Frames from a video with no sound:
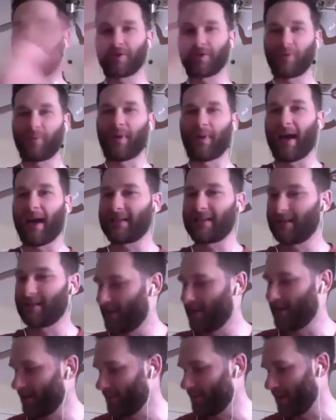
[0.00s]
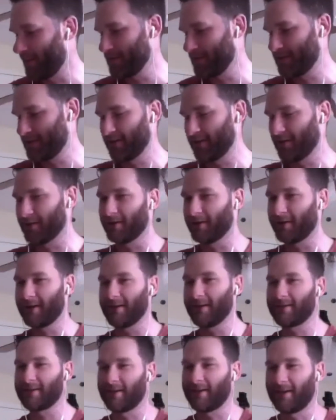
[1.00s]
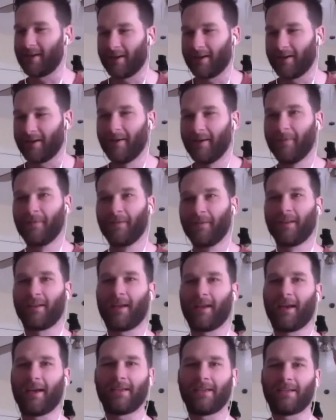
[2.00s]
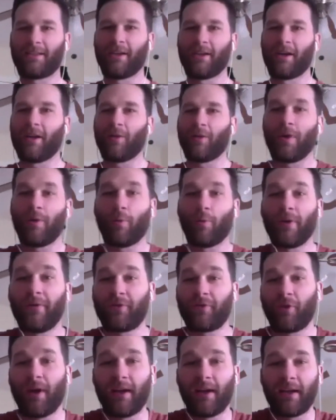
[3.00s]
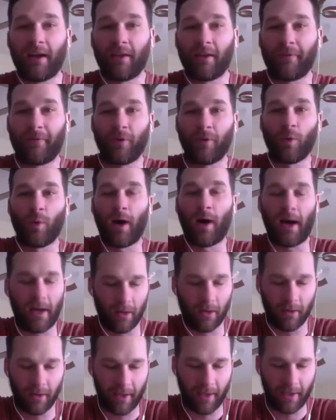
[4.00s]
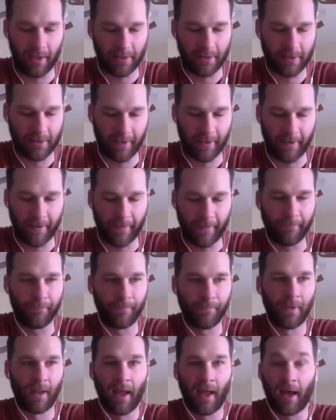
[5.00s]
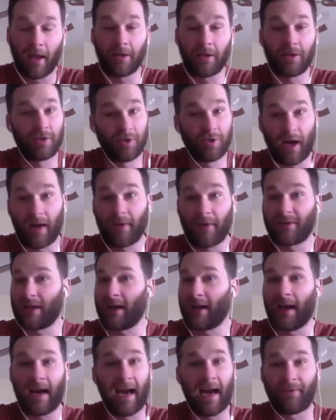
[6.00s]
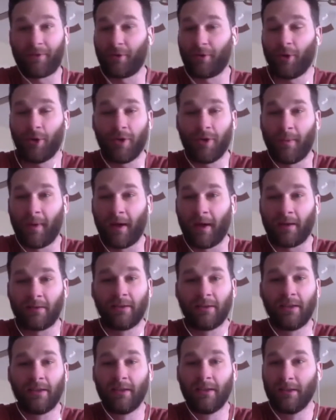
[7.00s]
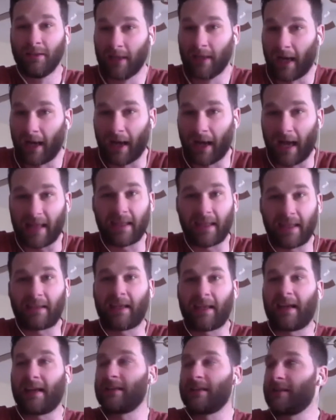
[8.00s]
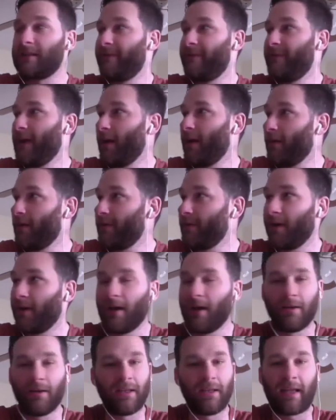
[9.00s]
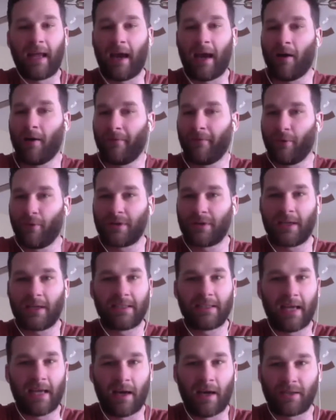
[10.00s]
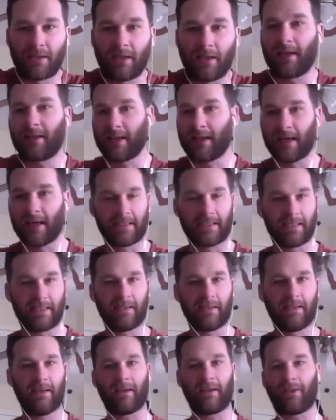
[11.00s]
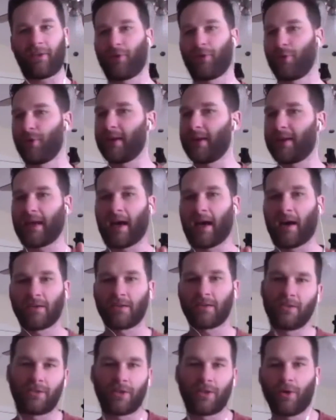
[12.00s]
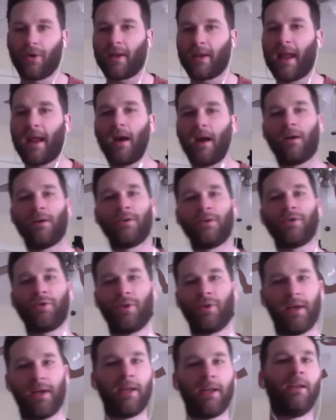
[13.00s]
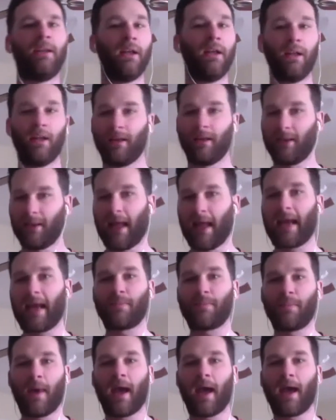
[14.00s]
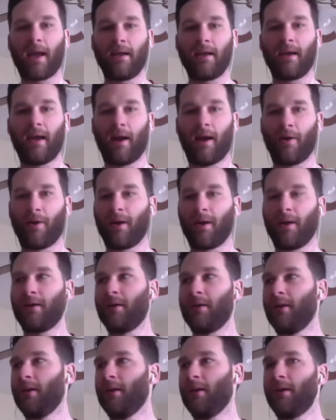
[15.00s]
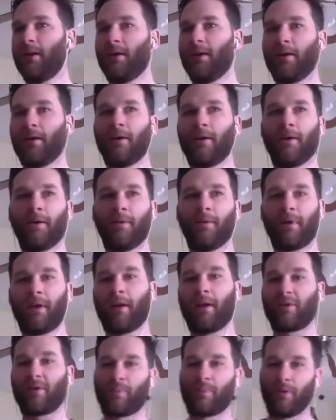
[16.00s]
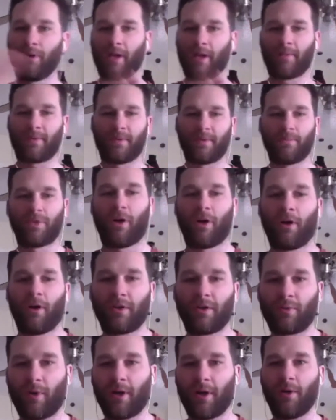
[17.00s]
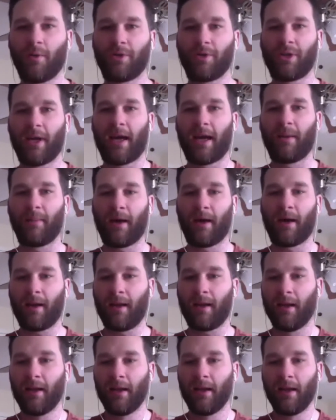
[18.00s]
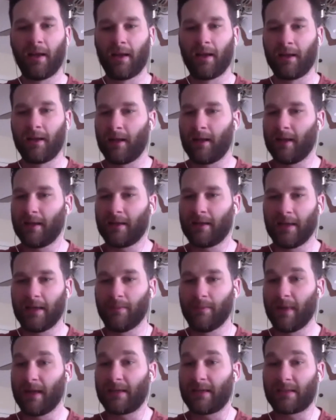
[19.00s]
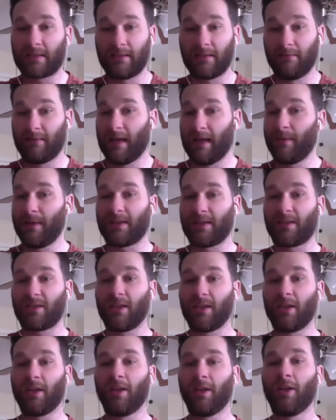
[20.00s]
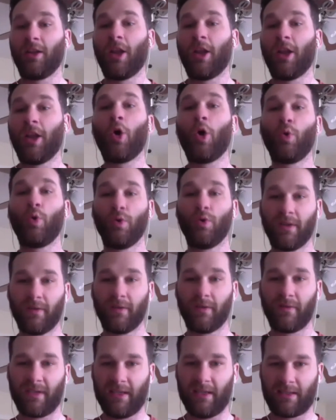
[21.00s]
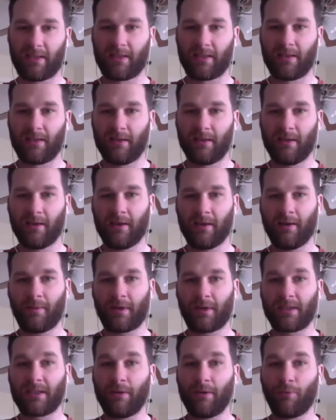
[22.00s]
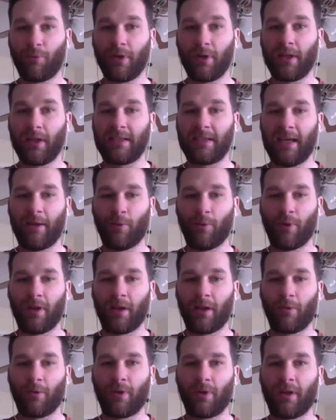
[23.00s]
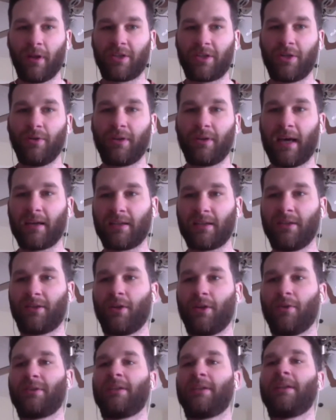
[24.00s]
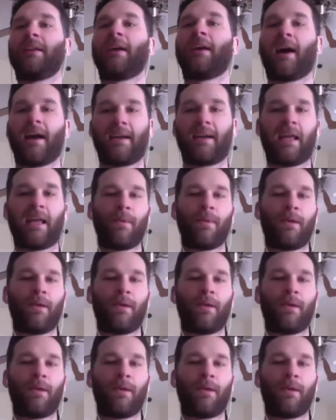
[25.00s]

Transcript: surpassed a lot of my material. He's studied. We've traded together for a while, and Travis, I have to agree with you, man. I think that is a very, very healthy count for it to get down to like that's 3,000, 3,800 late May area. And I was pulling up some charts while you were chatting about it. That makes loads of sense because it really did when the 2013 high came in,